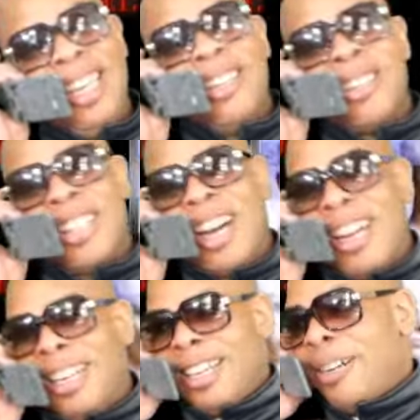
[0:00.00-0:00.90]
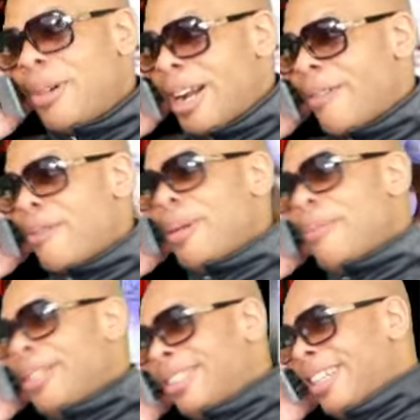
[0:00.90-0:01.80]
looks hotter than what I
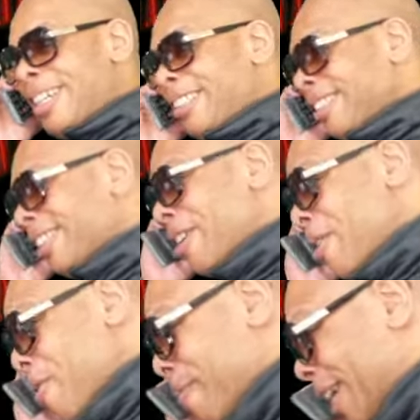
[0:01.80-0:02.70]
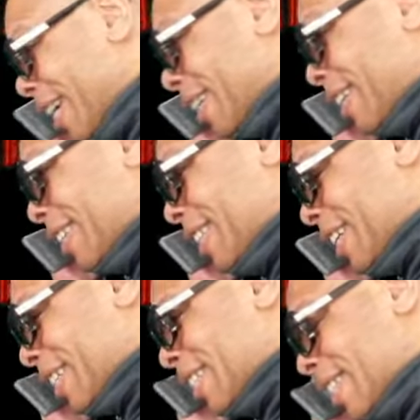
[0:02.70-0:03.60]
remember, son. Oh my
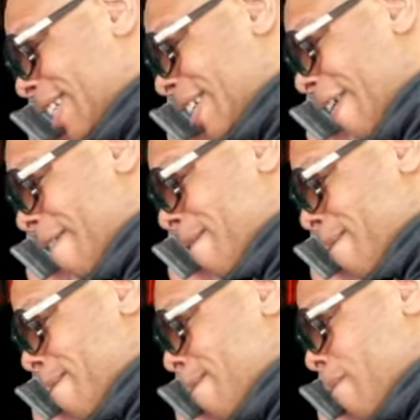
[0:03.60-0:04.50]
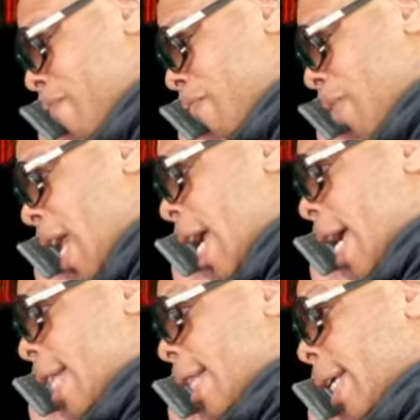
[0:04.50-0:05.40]
goodness.
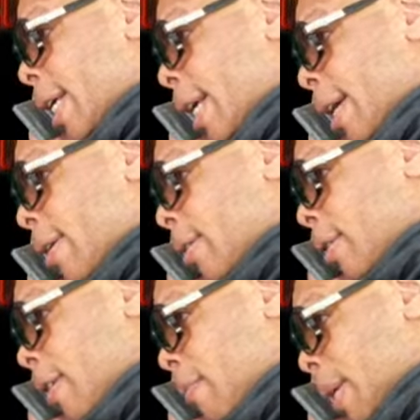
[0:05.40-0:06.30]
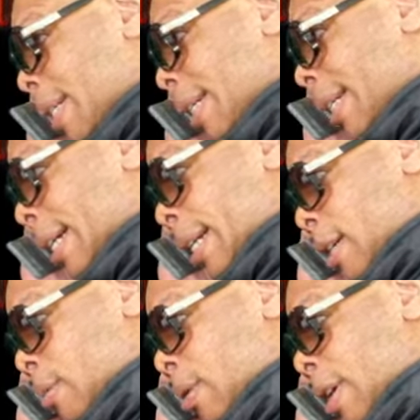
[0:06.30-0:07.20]
Mm. The years have basically not
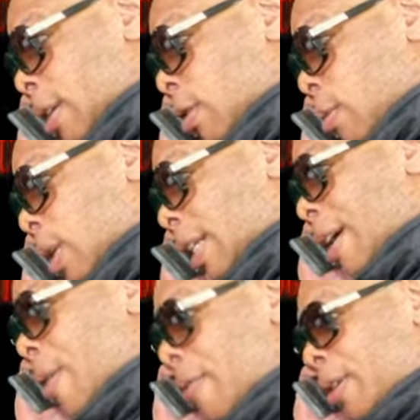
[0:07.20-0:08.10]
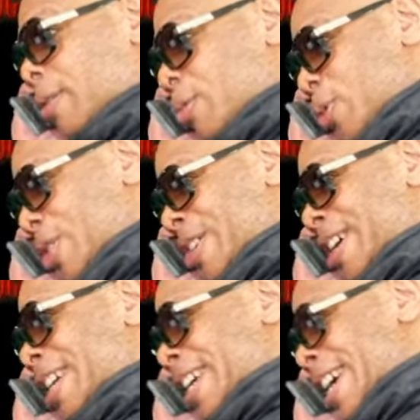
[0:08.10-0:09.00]
helped her out too much. However, we are
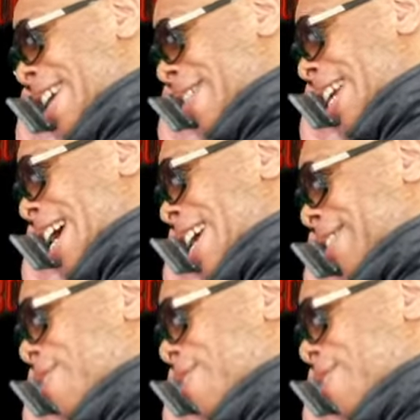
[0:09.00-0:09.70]
in the here and now. You